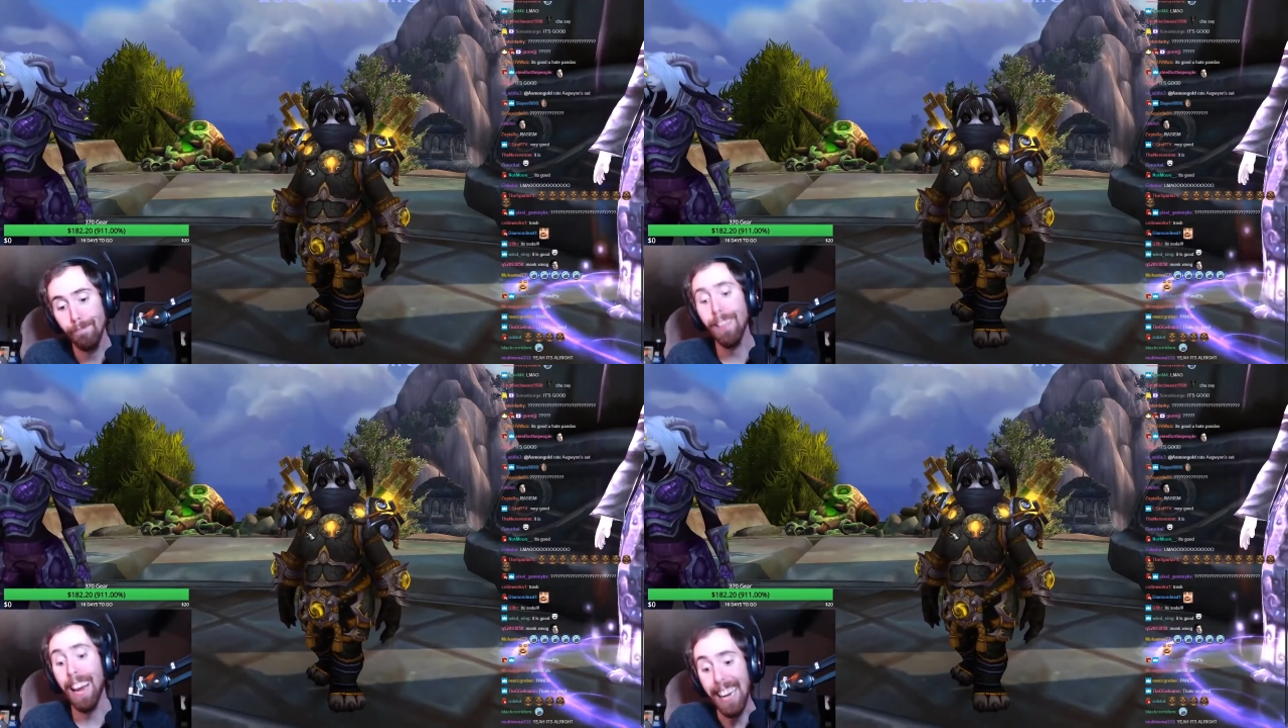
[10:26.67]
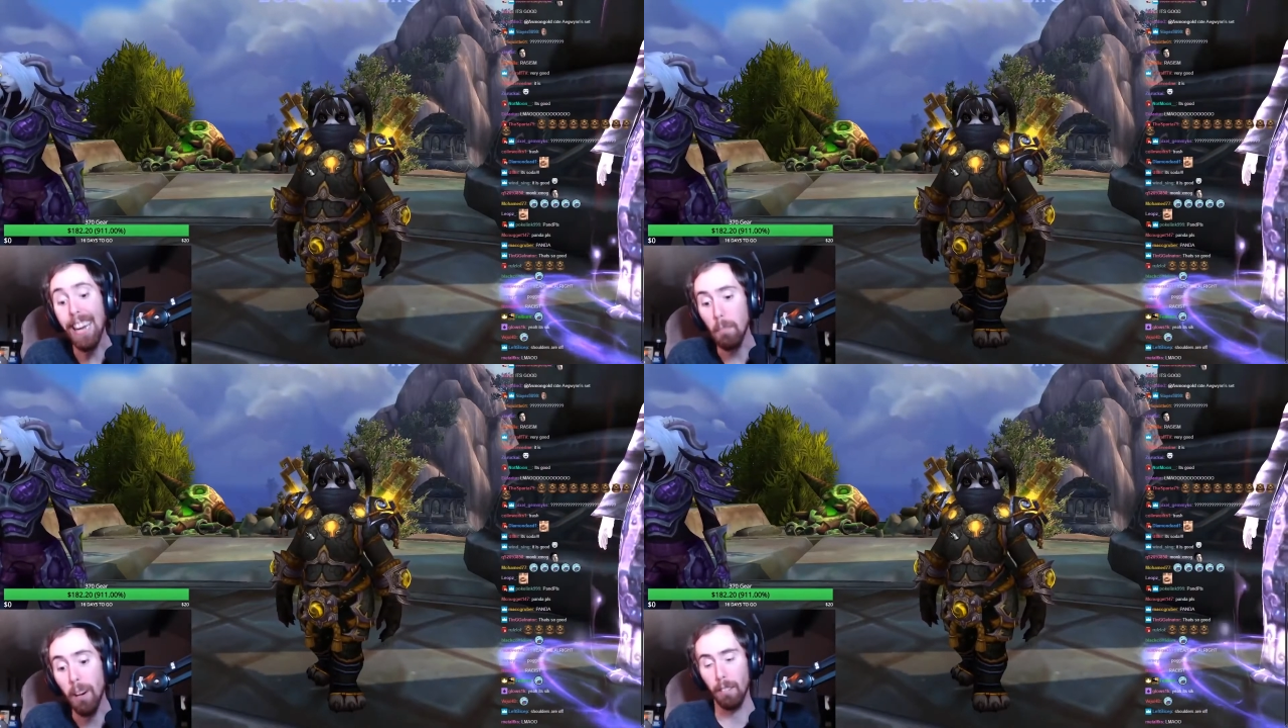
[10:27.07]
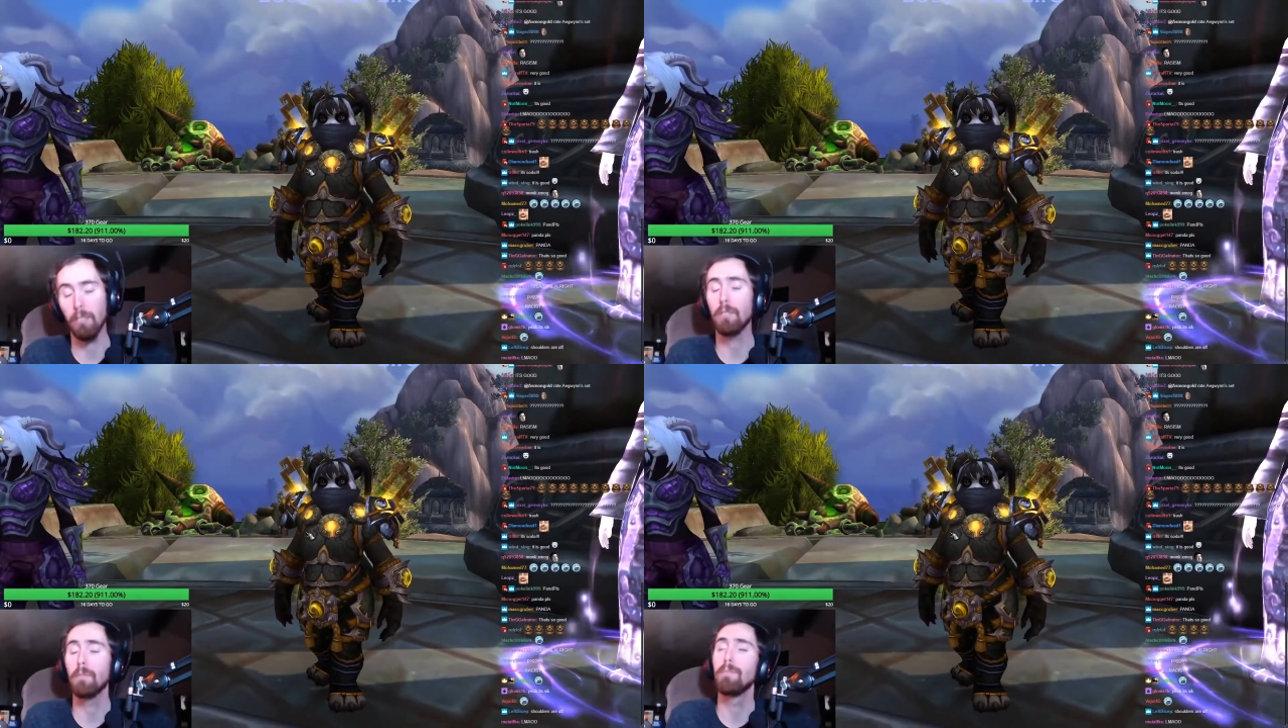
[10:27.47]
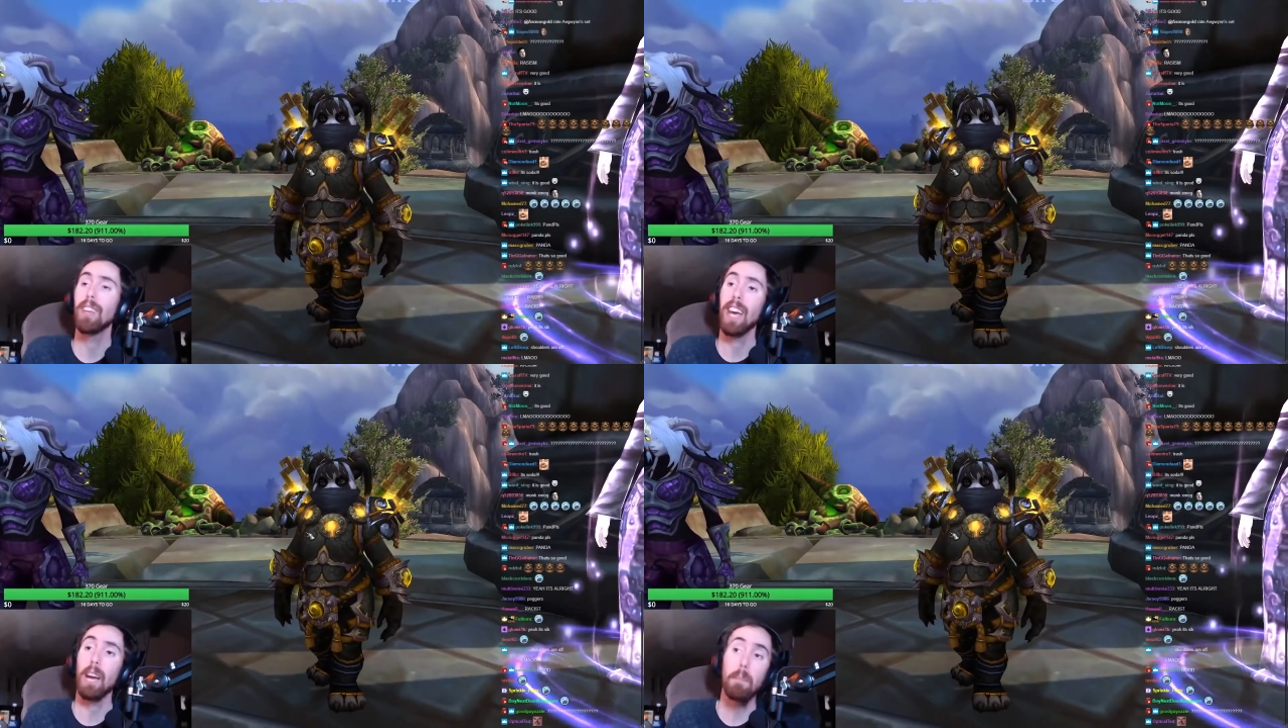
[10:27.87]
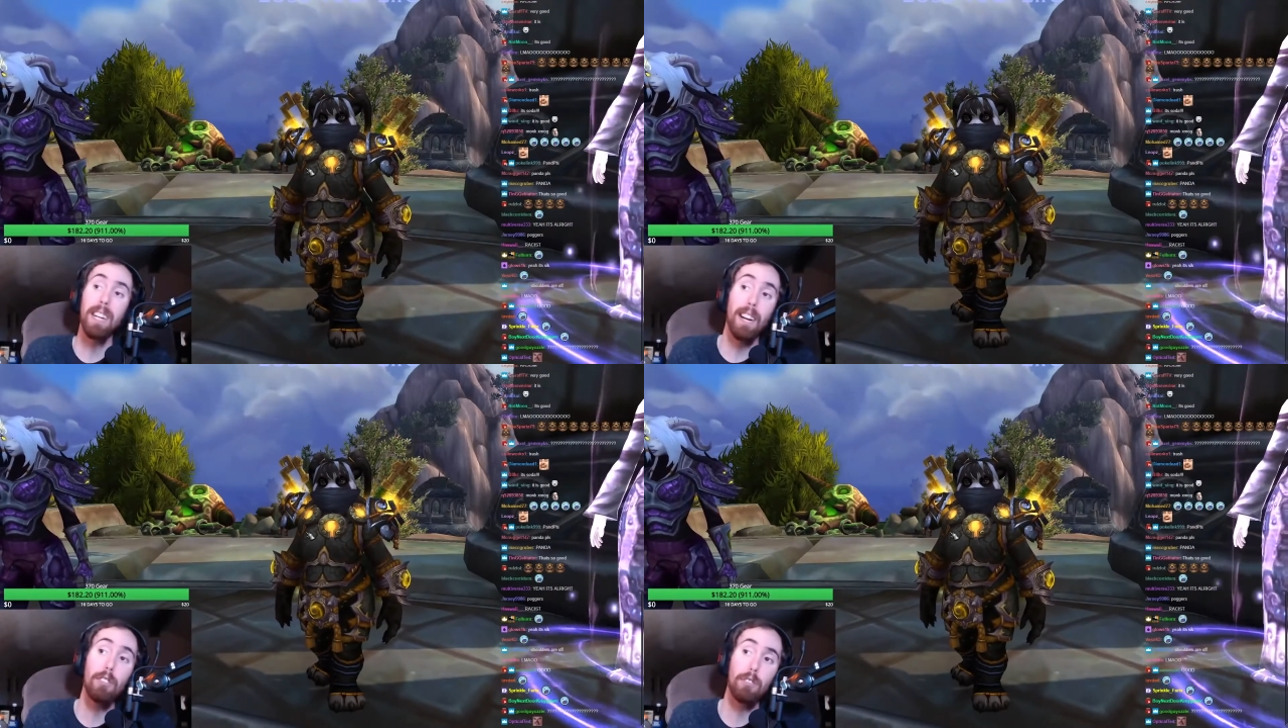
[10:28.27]
I hate monks. And
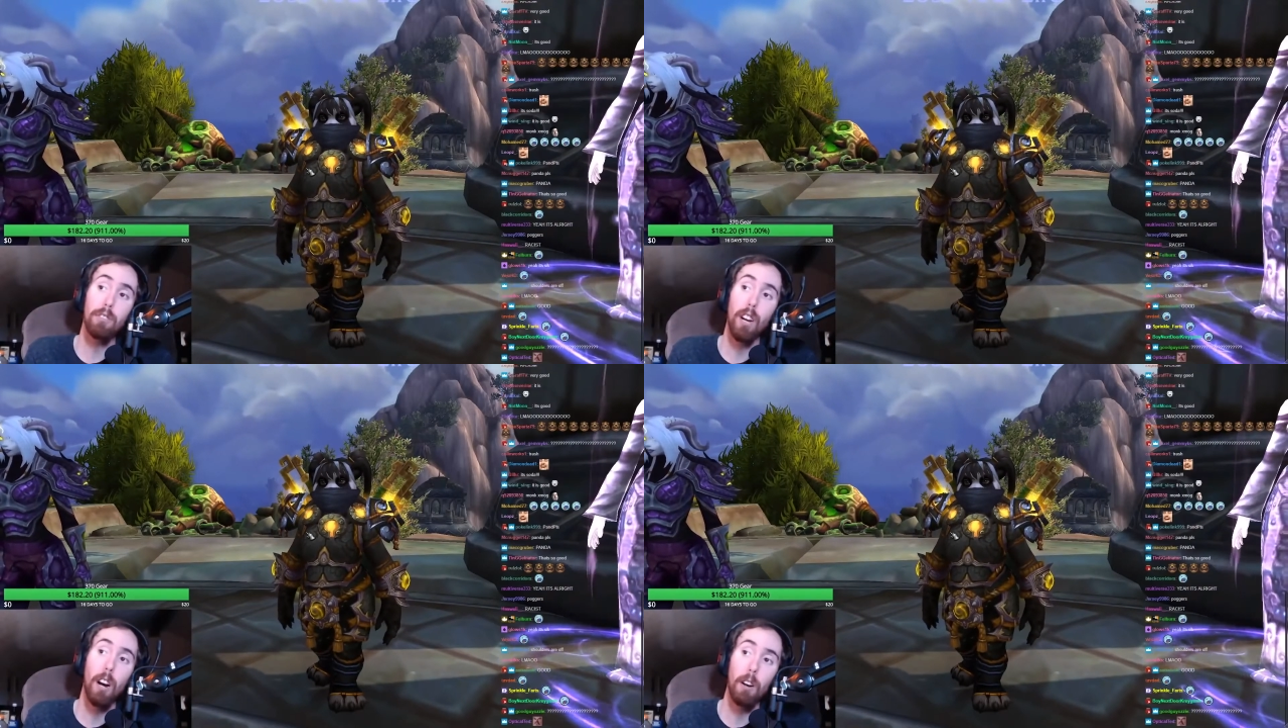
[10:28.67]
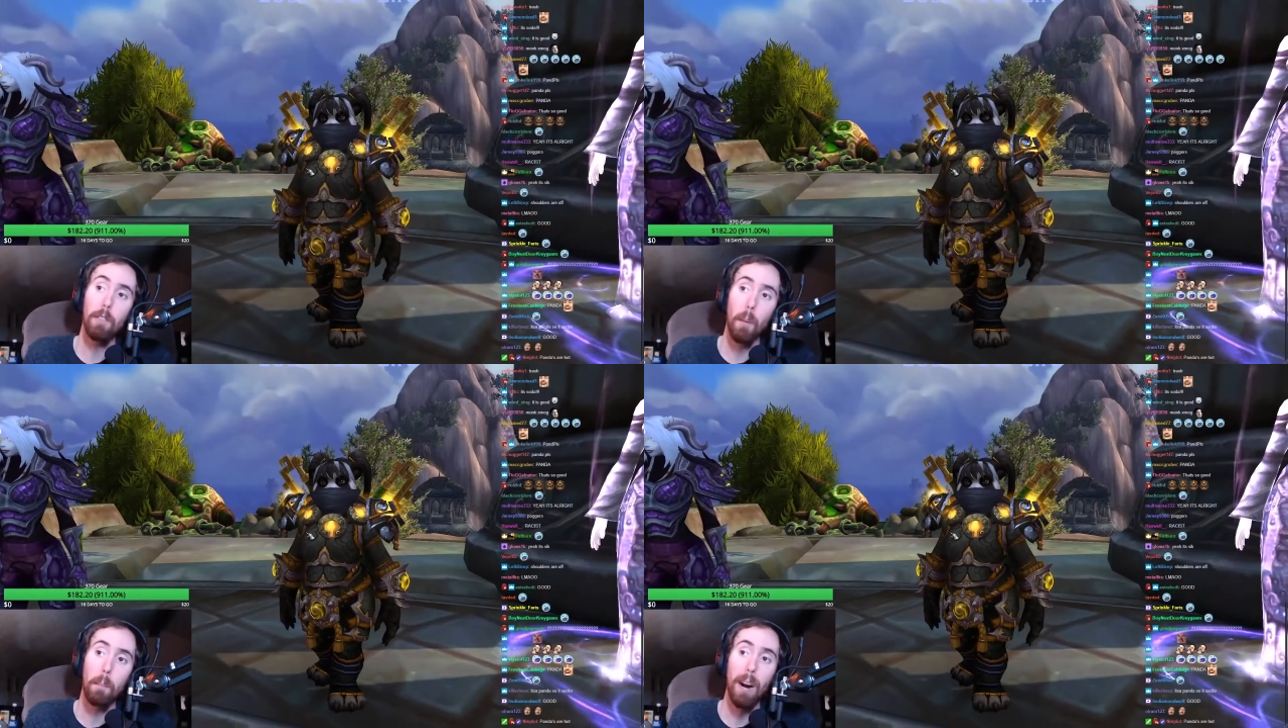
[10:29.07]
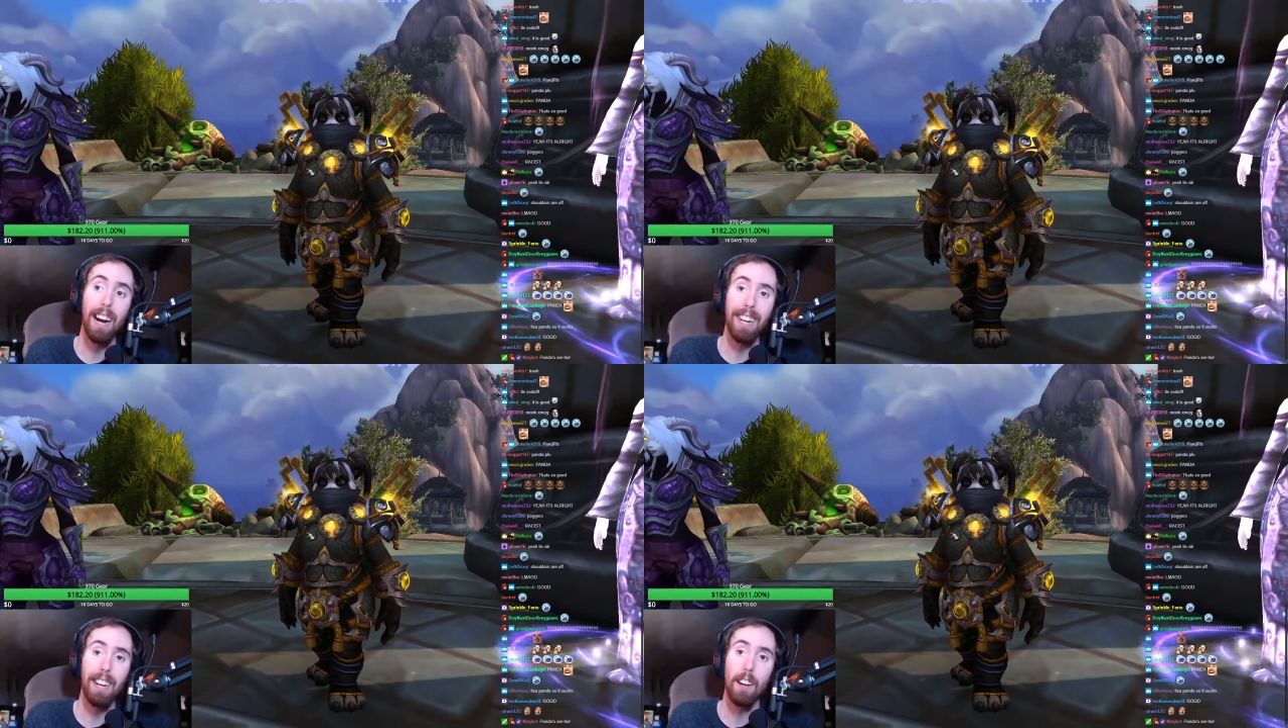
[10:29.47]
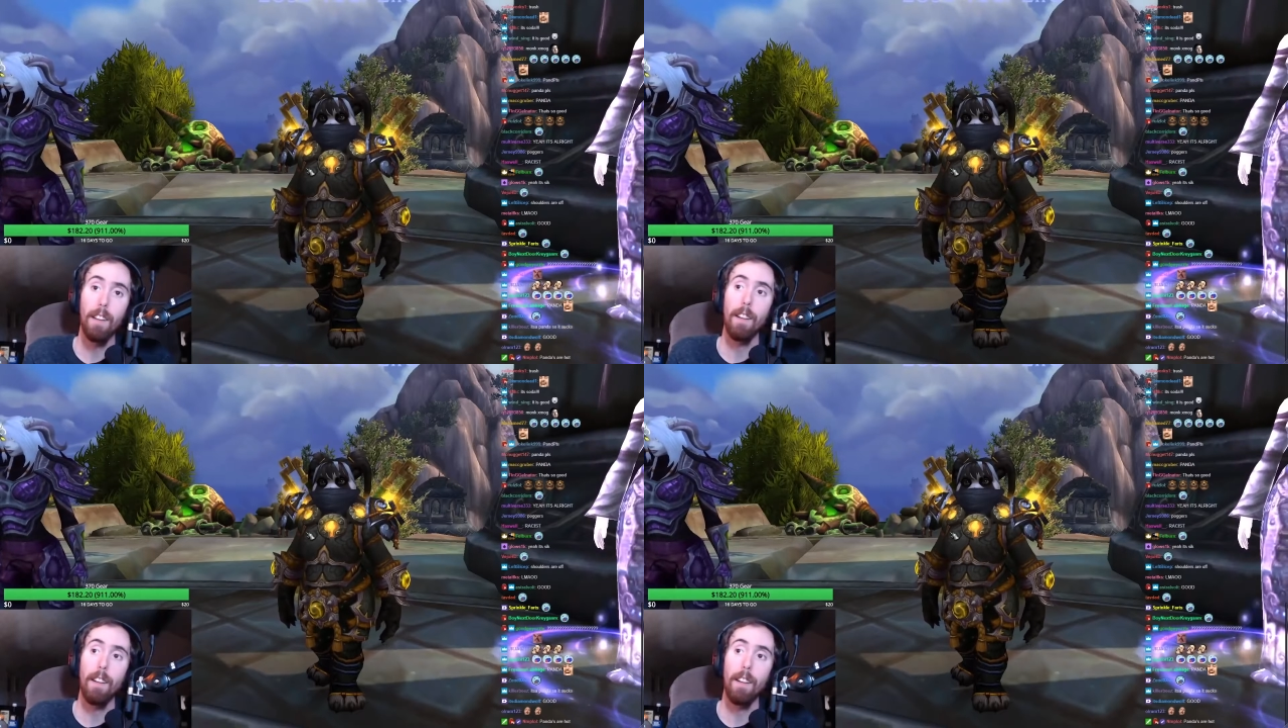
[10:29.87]
because of my